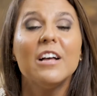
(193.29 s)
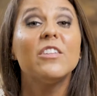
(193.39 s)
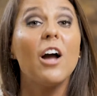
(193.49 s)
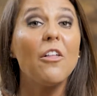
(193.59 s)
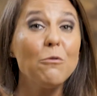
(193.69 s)

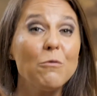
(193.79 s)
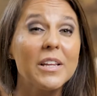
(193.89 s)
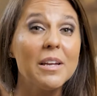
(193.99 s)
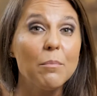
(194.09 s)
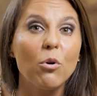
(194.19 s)
The other
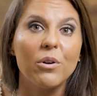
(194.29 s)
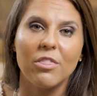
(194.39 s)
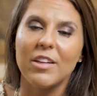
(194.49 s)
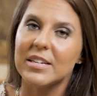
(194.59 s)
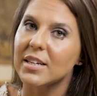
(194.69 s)
really
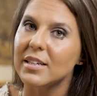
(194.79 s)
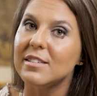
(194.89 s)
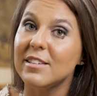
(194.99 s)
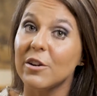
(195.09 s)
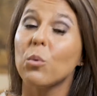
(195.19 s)
important thing to
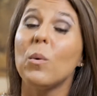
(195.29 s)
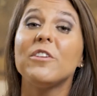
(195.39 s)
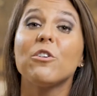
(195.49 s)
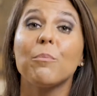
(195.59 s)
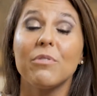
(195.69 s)
consider
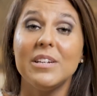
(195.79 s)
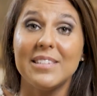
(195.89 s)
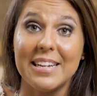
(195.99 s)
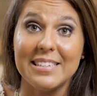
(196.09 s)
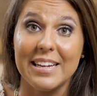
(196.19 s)
when you're
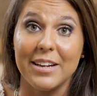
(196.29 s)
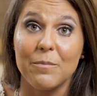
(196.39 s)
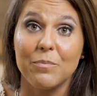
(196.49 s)
presenting